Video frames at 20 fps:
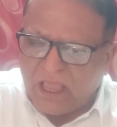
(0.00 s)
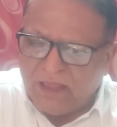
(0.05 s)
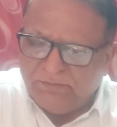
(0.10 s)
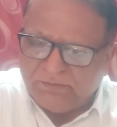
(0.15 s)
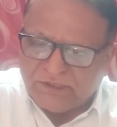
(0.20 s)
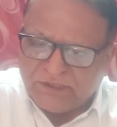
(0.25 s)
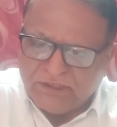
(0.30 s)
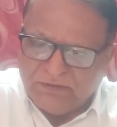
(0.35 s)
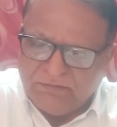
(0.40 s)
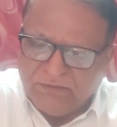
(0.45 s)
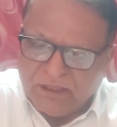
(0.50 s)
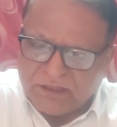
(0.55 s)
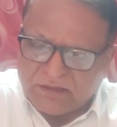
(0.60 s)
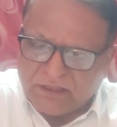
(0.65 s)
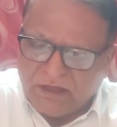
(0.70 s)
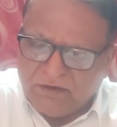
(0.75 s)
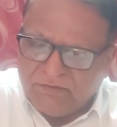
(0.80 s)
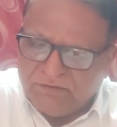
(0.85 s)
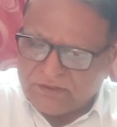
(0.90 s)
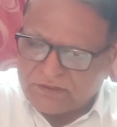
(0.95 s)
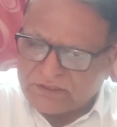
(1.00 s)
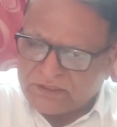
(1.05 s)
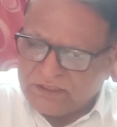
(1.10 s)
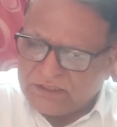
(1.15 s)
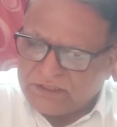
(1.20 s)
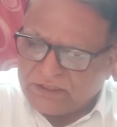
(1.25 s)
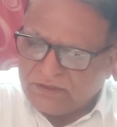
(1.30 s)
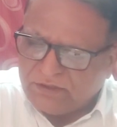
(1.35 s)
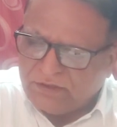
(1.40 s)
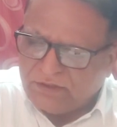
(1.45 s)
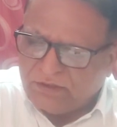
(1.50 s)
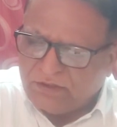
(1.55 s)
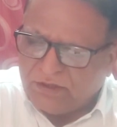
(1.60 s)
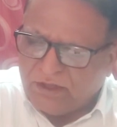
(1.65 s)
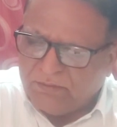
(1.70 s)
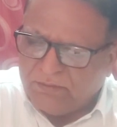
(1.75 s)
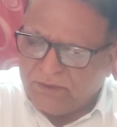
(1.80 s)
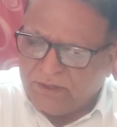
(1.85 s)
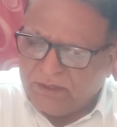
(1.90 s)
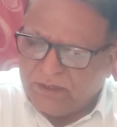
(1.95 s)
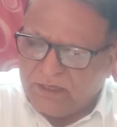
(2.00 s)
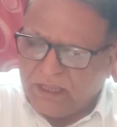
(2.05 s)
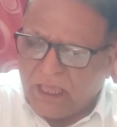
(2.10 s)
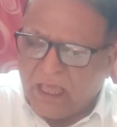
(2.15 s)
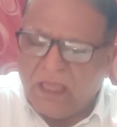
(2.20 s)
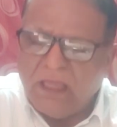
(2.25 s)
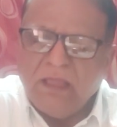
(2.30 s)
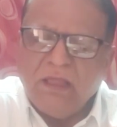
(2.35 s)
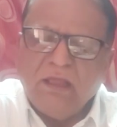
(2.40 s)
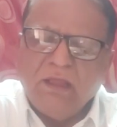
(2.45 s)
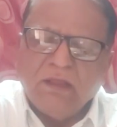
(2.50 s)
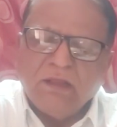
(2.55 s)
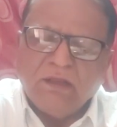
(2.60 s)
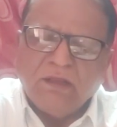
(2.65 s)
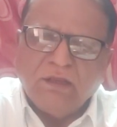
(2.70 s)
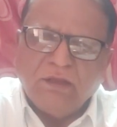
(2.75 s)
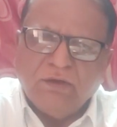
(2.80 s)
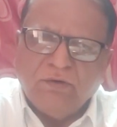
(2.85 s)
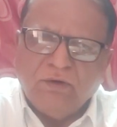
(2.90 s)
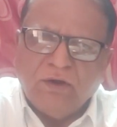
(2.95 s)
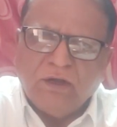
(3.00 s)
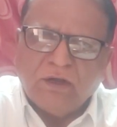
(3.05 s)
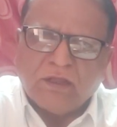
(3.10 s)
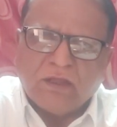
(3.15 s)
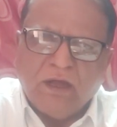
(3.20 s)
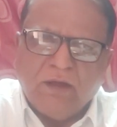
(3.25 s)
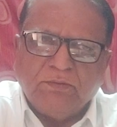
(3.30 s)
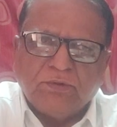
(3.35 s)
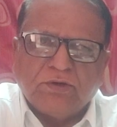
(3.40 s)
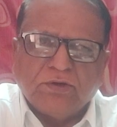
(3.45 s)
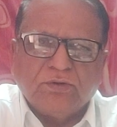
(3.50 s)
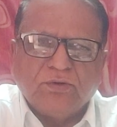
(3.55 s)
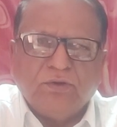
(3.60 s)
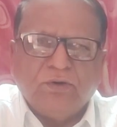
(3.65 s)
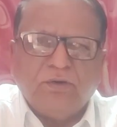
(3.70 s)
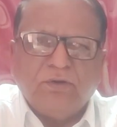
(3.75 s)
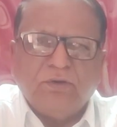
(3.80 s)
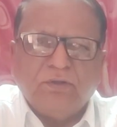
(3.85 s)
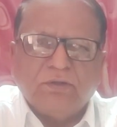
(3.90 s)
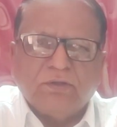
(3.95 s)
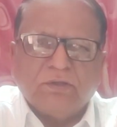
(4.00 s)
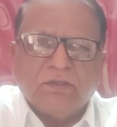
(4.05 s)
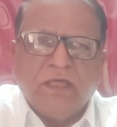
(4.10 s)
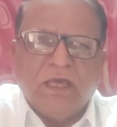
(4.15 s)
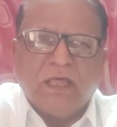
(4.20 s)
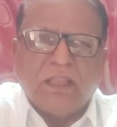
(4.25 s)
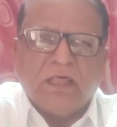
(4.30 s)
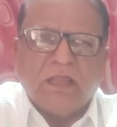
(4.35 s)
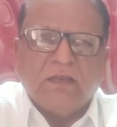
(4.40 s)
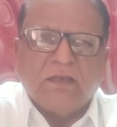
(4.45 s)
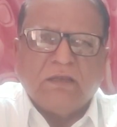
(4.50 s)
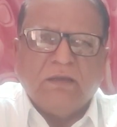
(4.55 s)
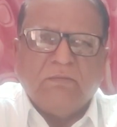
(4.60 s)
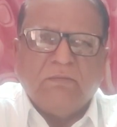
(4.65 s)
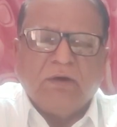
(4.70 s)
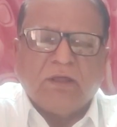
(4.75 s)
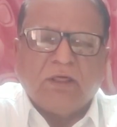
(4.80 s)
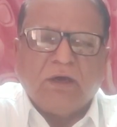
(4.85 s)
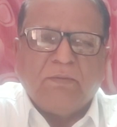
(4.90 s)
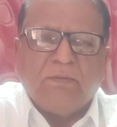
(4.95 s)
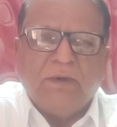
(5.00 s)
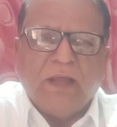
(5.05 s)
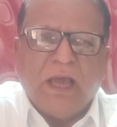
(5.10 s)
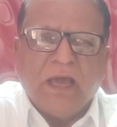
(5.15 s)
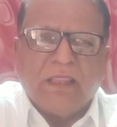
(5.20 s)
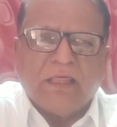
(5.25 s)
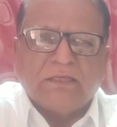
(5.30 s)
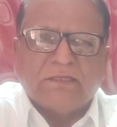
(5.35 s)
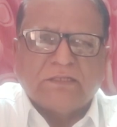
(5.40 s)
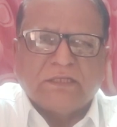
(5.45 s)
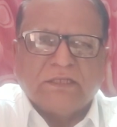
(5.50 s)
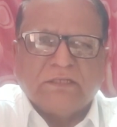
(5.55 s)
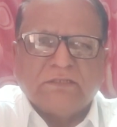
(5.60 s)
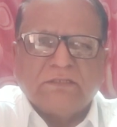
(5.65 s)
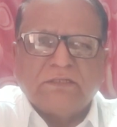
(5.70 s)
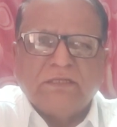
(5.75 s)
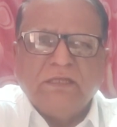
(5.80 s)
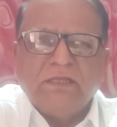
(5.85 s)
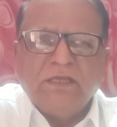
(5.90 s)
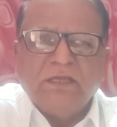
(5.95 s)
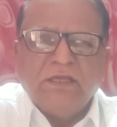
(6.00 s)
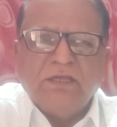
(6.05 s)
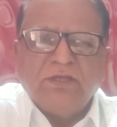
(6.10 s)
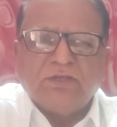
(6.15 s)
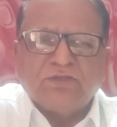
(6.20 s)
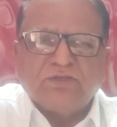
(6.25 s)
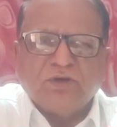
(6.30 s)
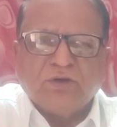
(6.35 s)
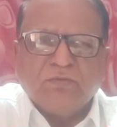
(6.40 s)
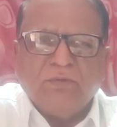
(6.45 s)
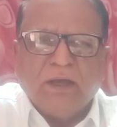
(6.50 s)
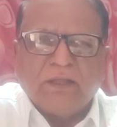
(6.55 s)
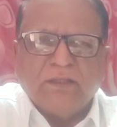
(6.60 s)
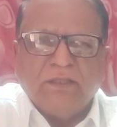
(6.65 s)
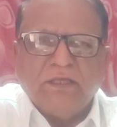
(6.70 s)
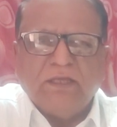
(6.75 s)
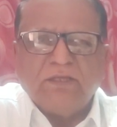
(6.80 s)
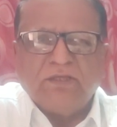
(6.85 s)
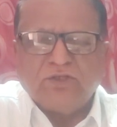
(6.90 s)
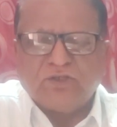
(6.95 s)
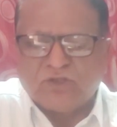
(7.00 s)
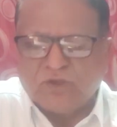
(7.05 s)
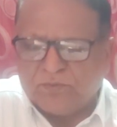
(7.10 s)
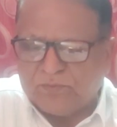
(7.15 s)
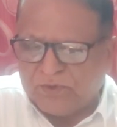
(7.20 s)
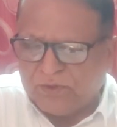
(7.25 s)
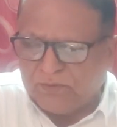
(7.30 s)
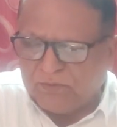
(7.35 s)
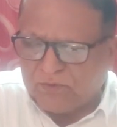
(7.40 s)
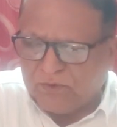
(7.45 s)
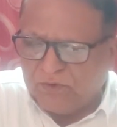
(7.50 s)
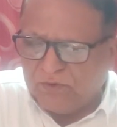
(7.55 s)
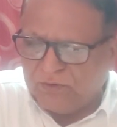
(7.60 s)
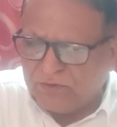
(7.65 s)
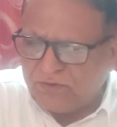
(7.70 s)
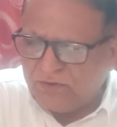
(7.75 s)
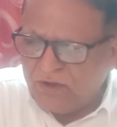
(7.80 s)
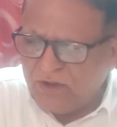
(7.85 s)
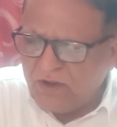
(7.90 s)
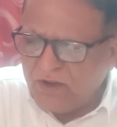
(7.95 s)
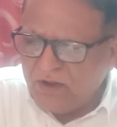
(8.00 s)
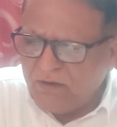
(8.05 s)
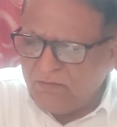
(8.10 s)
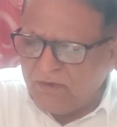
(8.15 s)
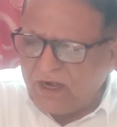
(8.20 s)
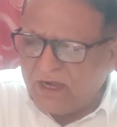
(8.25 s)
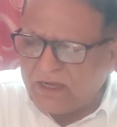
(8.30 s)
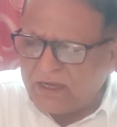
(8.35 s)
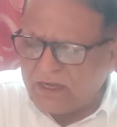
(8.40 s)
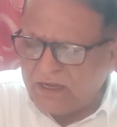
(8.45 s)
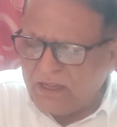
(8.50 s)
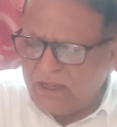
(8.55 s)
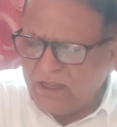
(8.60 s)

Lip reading: MC Mehta versus Union of India, you will come to know there are number of directions issued by the Supreme Court. But